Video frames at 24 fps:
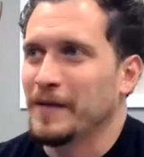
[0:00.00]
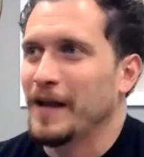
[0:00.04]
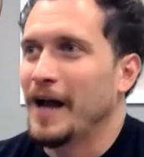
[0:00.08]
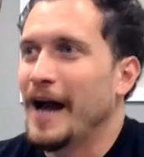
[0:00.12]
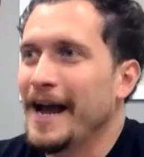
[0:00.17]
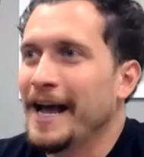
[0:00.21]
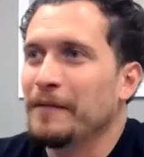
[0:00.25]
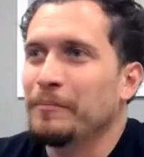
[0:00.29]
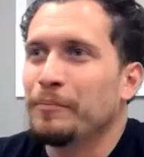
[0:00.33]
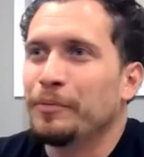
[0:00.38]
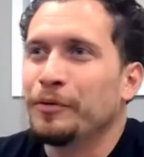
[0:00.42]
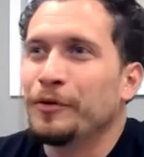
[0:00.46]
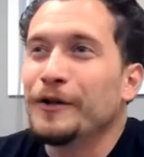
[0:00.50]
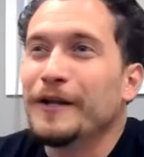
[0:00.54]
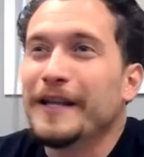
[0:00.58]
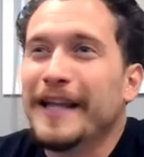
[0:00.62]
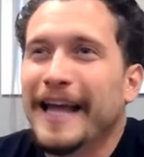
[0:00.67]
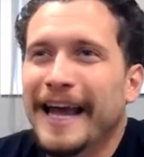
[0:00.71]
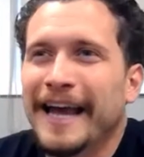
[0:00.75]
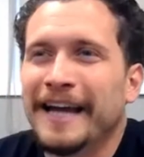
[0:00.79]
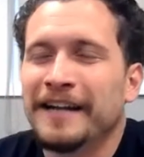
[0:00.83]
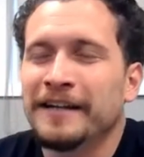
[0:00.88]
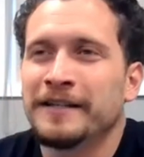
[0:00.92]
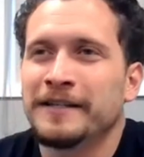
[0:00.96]
I had
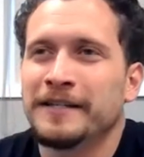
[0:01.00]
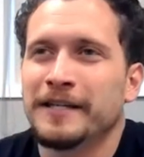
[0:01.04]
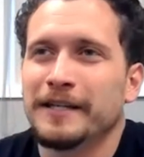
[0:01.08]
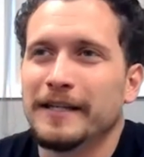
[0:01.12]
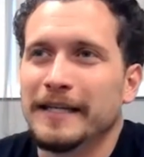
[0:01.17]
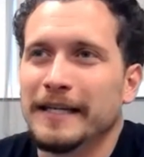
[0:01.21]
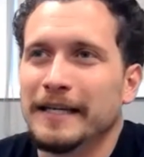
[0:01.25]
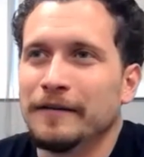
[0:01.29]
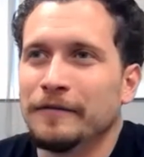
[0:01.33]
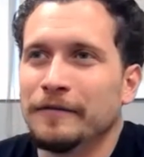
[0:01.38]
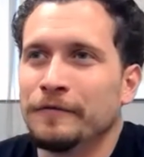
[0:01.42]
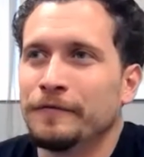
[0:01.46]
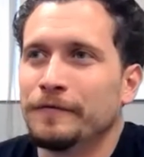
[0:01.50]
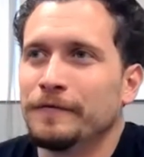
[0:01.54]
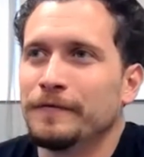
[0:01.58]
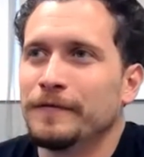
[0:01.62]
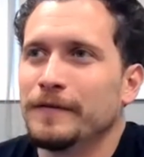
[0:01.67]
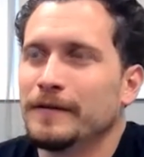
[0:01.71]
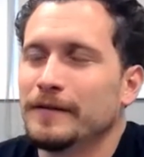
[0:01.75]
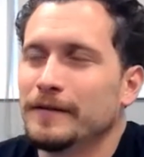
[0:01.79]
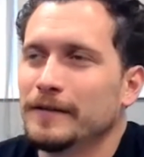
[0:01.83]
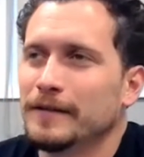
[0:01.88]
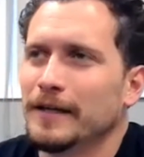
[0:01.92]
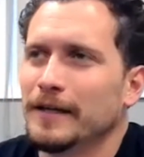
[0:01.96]
planned to leave
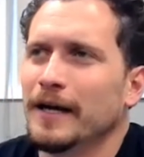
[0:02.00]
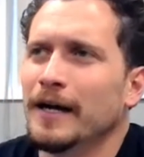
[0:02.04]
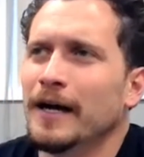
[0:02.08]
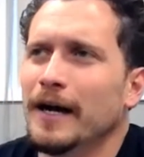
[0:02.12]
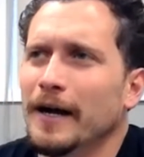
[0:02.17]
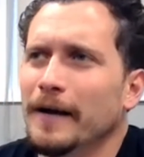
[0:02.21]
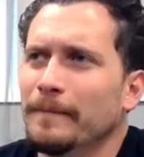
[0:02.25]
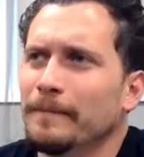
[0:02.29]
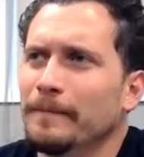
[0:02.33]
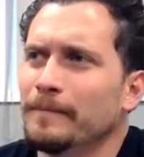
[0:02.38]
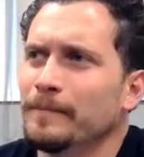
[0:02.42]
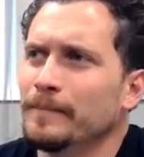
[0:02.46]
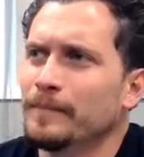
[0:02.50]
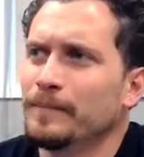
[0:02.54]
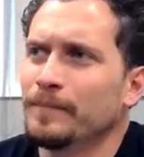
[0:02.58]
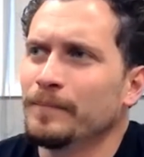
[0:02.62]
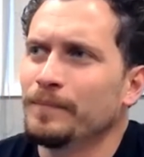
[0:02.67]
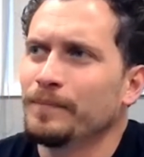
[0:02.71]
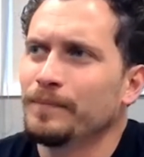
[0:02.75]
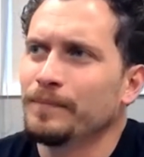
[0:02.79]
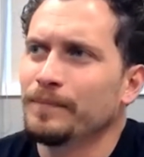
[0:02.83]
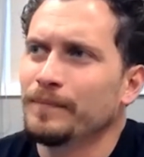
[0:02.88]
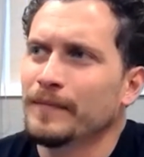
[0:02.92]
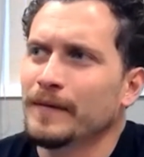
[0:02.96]

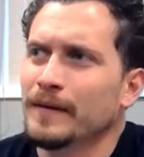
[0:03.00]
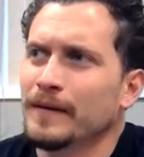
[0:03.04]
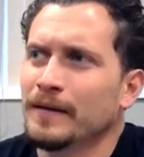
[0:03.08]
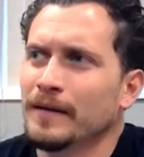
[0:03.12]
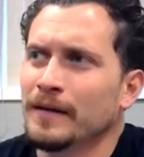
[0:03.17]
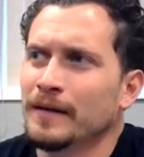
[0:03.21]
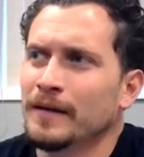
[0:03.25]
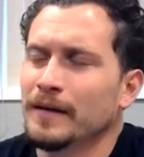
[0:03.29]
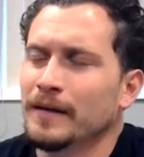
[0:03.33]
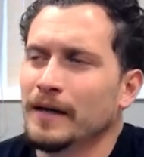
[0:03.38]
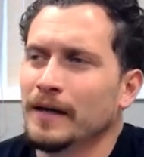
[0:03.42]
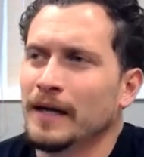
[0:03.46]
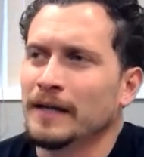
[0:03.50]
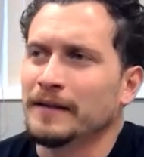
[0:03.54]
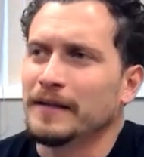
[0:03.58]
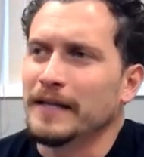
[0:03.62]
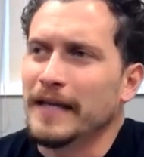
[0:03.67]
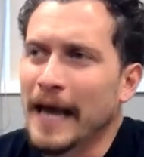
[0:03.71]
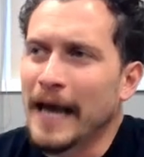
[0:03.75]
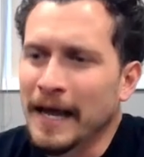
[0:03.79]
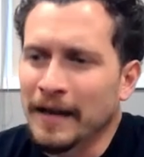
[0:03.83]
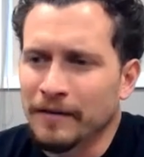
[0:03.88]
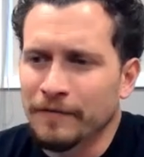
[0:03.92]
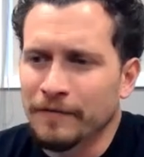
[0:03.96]
at
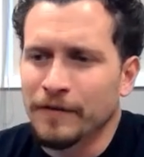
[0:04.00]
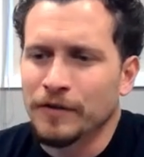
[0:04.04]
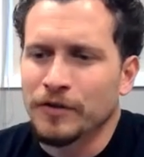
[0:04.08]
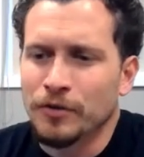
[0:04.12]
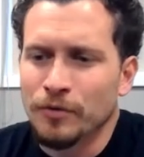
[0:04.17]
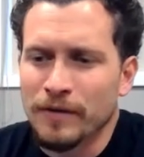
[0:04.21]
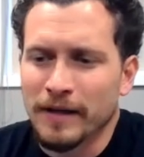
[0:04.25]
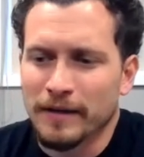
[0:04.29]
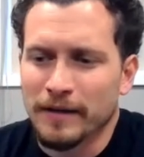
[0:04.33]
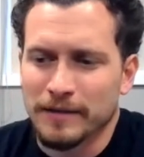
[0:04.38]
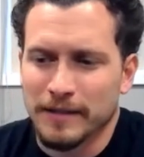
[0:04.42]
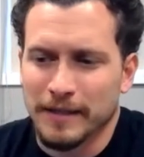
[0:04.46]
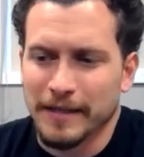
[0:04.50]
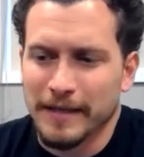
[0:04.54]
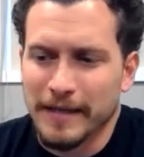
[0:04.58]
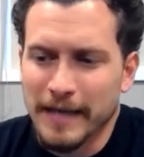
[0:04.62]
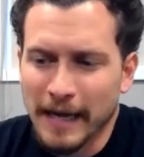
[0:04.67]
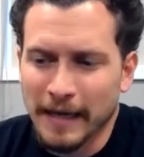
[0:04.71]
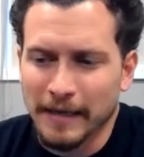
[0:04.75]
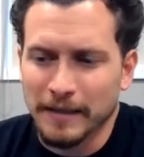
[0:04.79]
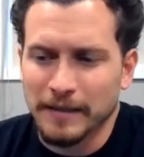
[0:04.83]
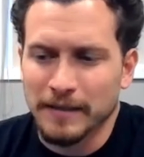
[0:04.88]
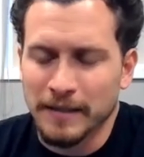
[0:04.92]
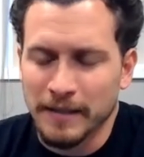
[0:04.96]
the end of the
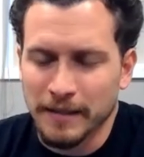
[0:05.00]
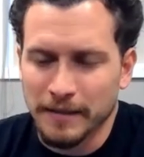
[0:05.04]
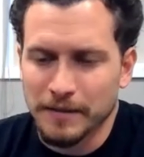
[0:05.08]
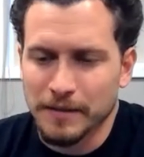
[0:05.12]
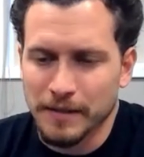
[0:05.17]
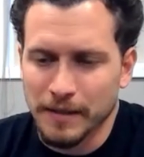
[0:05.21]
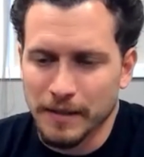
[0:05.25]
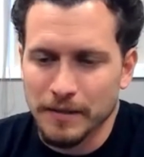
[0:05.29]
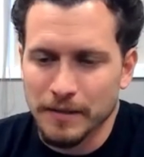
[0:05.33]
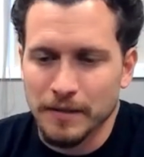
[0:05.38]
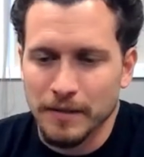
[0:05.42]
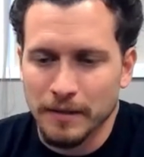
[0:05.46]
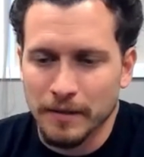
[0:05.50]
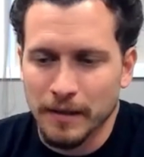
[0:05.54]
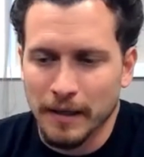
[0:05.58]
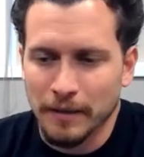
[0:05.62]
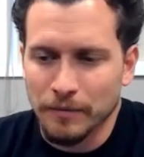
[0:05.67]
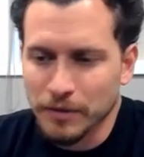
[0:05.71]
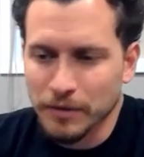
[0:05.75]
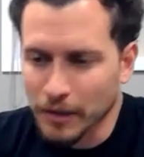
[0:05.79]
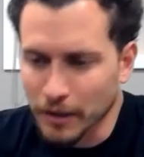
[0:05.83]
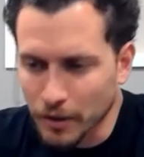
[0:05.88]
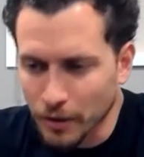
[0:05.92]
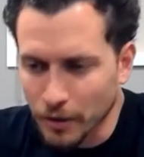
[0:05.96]
2019 season. I
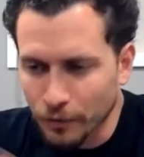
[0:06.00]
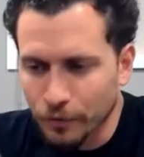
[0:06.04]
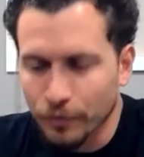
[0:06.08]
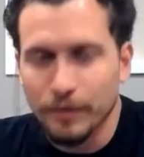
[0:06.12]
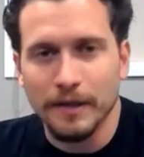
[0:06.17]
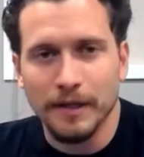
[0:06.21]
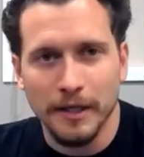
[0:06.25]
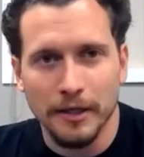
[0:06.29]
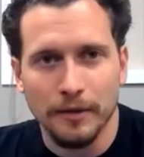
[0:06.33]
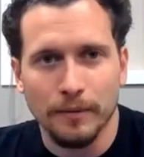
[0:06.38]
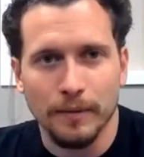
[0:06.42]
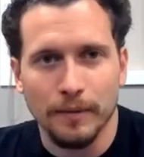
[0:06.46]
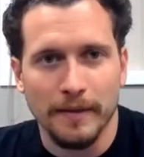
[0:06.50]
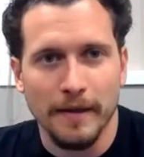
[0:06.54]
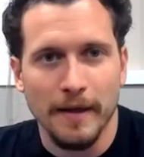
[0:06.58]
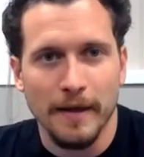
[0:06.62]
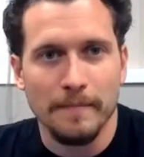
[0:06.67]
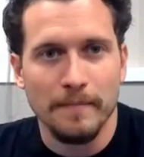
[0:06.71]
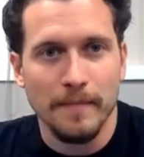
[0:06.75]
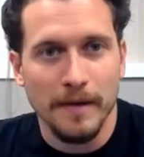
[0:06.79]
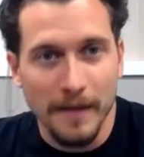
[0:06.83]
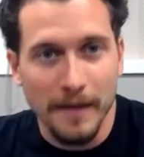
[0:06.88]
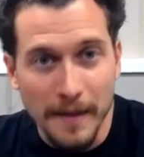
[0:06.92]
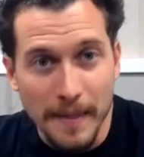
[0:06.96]
was going to go through the year with
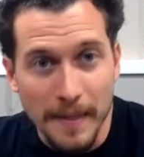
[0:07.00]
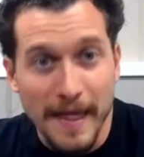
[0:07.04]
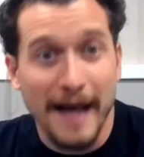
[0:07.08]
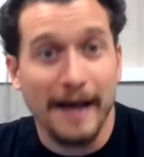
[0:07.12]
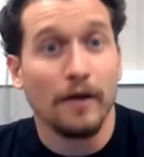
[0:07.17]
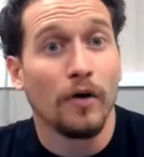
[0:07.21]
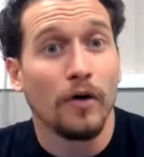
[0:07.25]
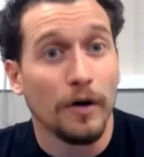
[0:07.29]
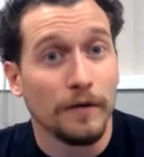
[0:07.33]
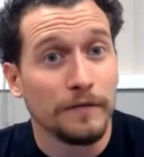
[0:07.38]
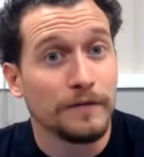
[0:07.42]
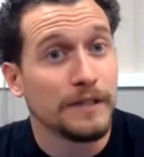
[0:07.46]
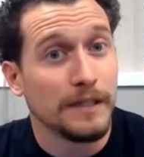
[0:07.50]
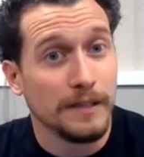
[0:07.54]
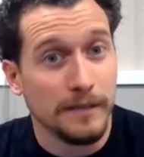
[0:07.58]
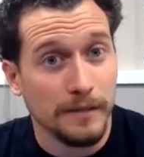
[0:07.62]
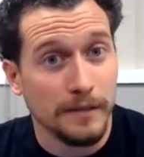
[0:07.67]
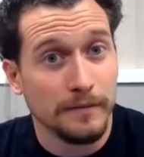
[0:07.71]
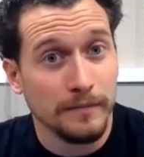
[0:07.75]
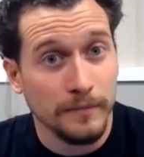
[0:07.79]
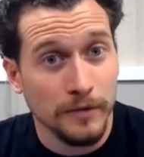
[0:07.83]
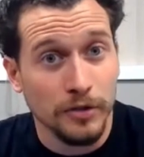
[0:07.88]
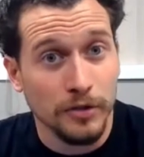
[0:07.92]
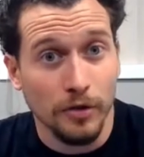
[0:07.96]
them, and then that off
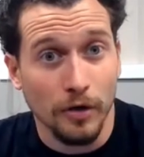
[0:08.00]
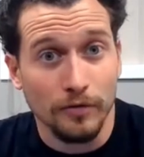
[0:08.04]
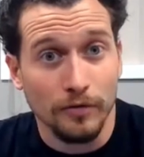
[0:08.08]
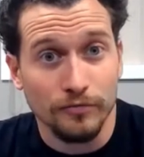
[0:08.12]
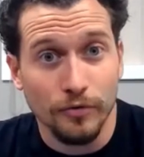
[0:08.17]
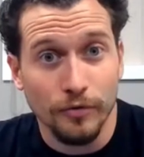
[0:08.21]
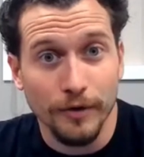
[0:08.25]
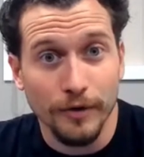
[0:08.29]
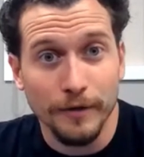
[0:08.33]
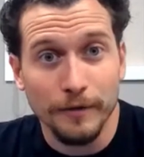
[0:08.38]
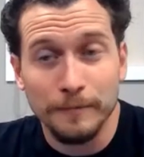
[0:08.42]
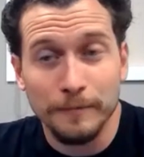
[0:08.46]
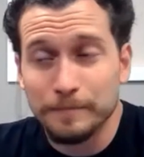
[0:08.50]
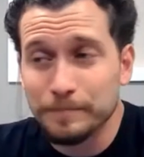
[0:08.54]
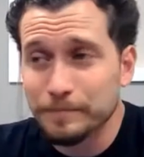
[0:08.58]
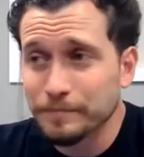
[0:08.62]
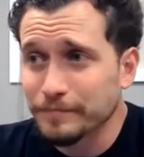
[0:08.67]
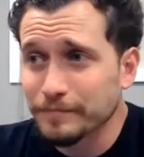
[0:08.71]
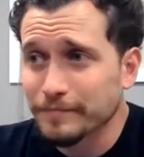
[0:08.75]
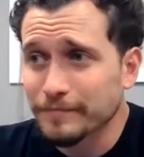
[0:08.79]
season, start Royal.